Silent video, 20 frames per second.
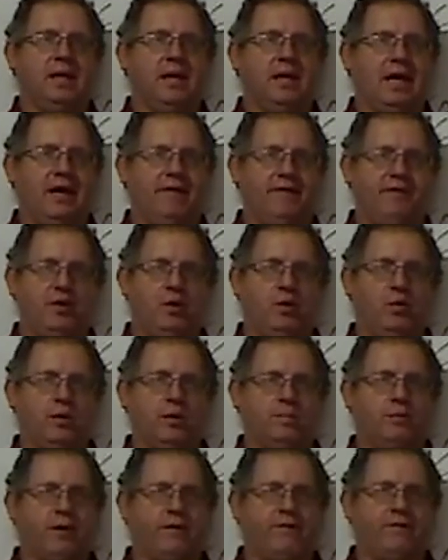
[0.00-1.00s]
If you
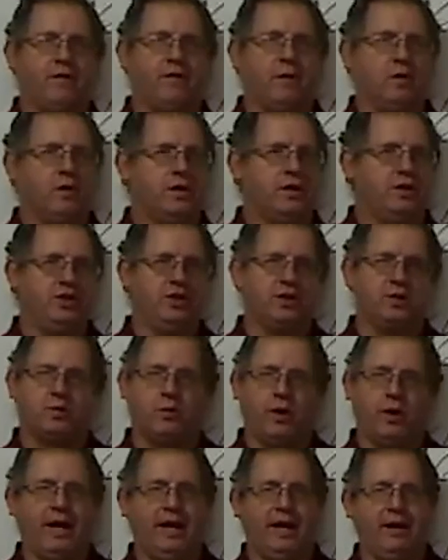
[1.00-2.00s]
would prefer to just
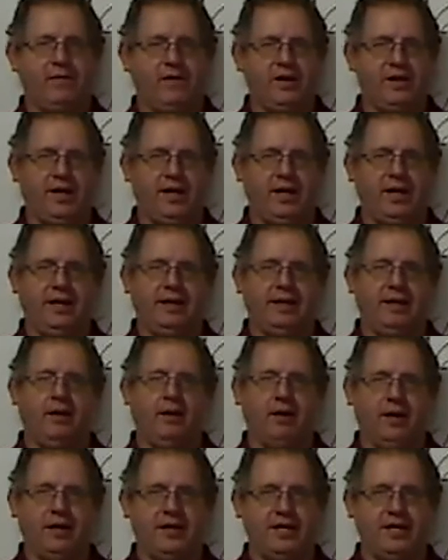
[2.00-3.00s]
write everything in there
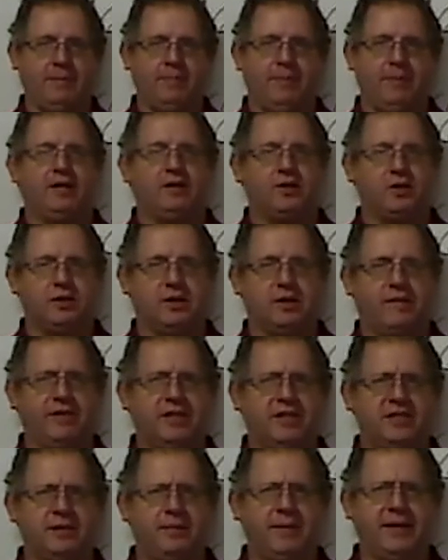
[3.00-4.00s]
and take pictures of it
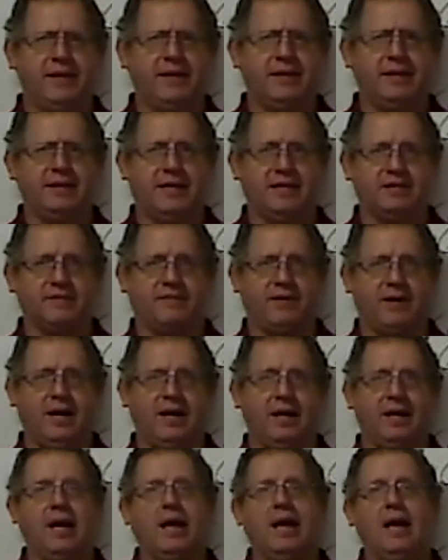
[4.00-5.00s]
and submit it, that's
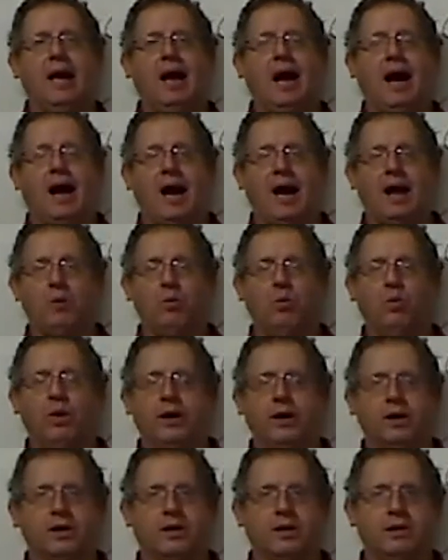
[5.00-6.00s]
fine. I
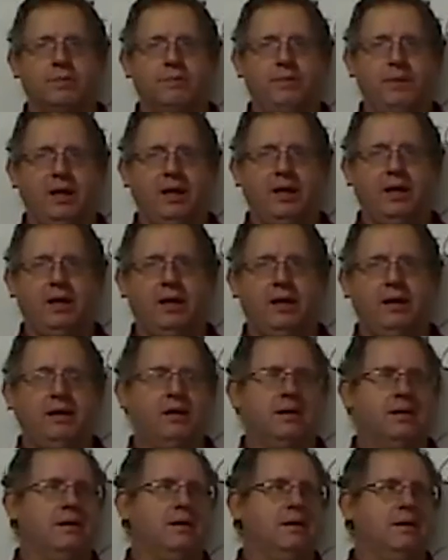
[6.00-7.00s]
will be
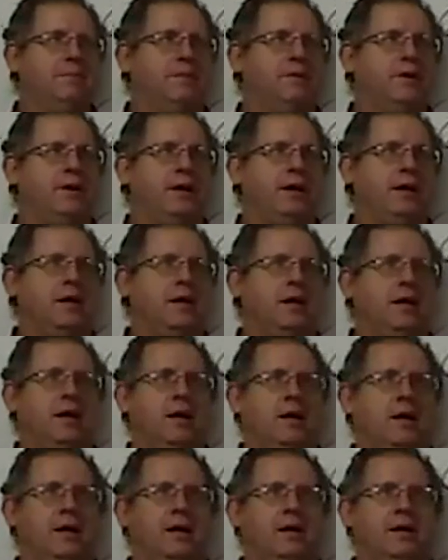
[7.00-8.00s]
putting
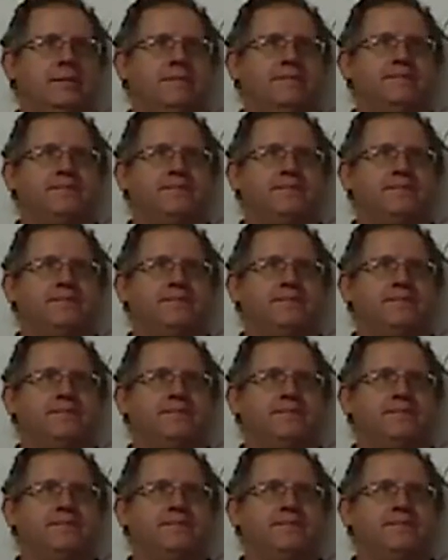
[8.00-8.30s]
a